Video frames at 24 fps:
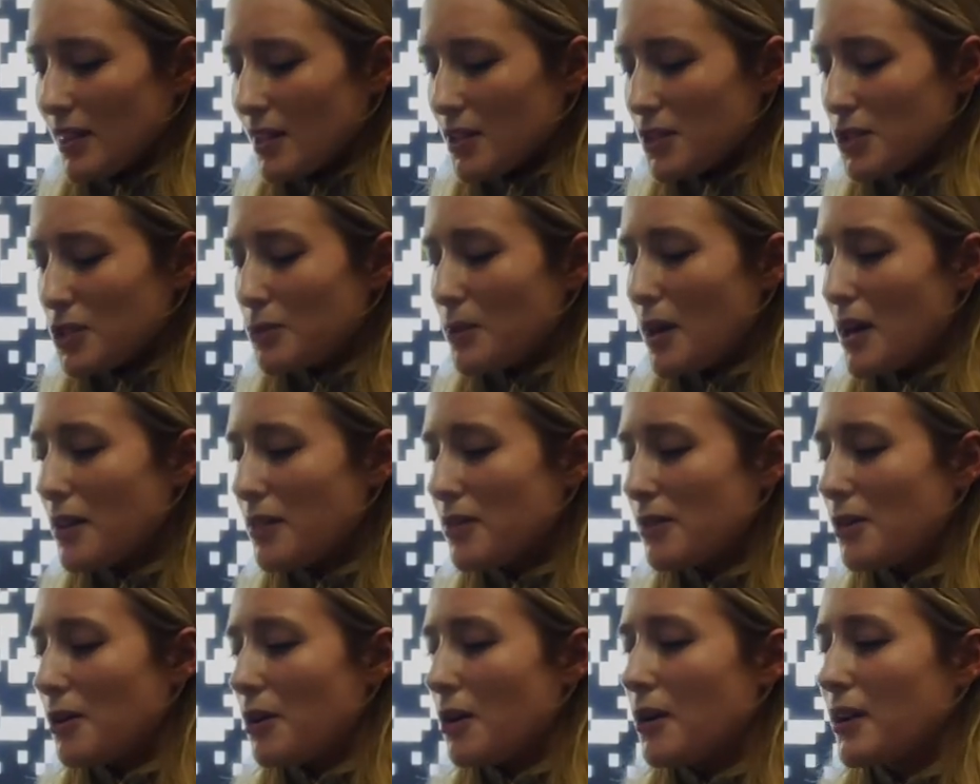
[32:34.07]
So I
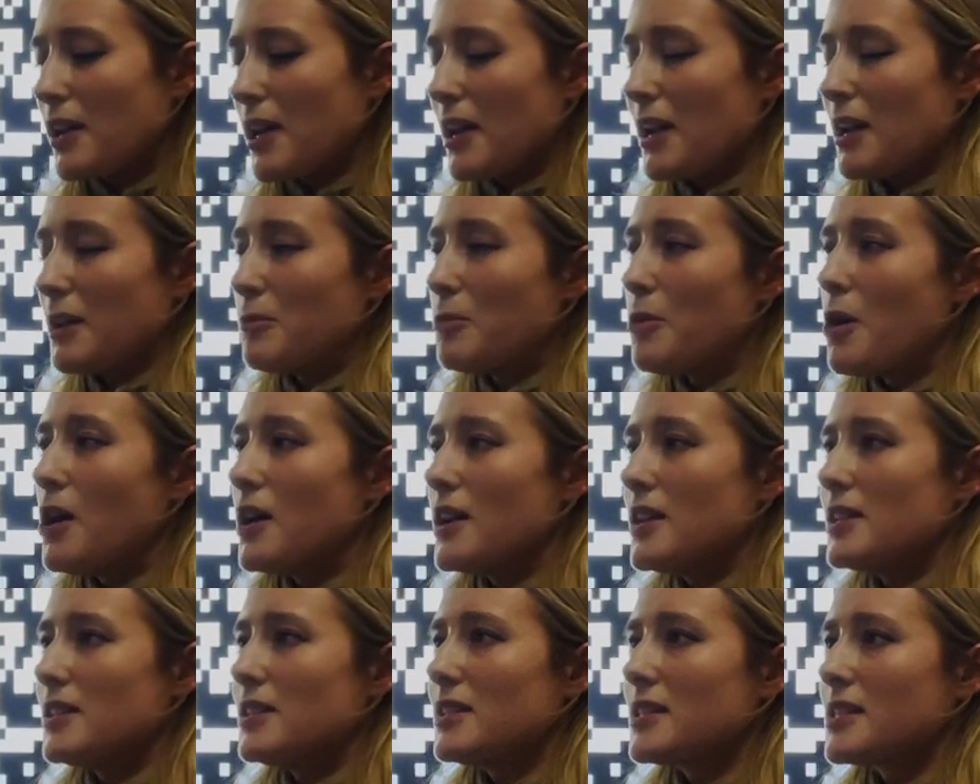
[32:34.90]
thought, okay, what
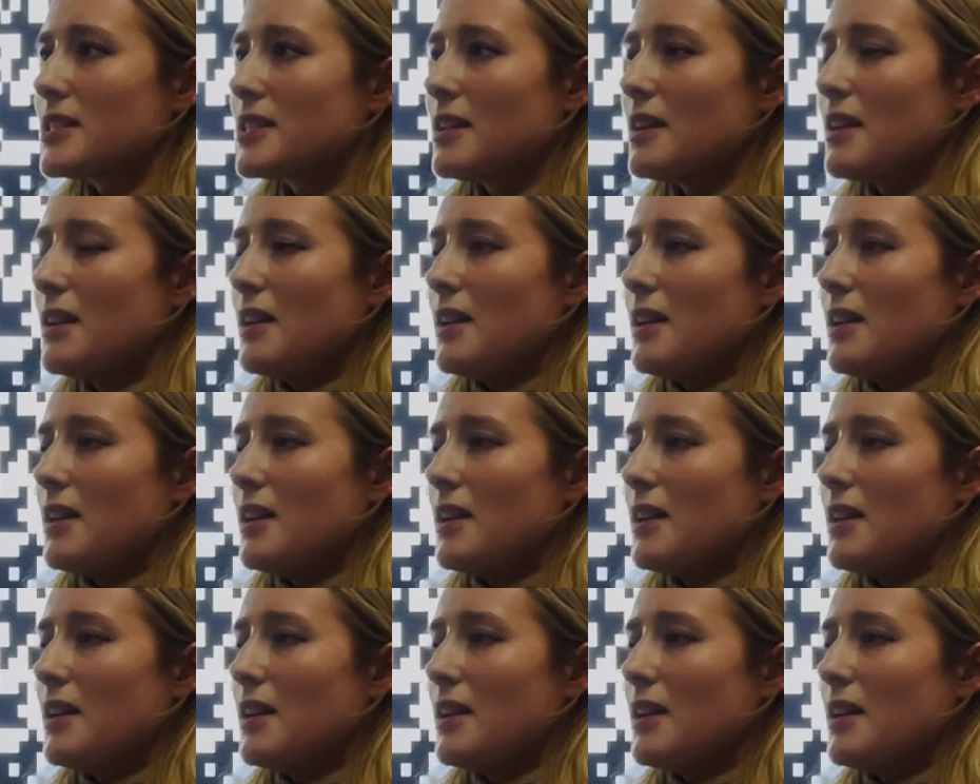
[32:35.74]
is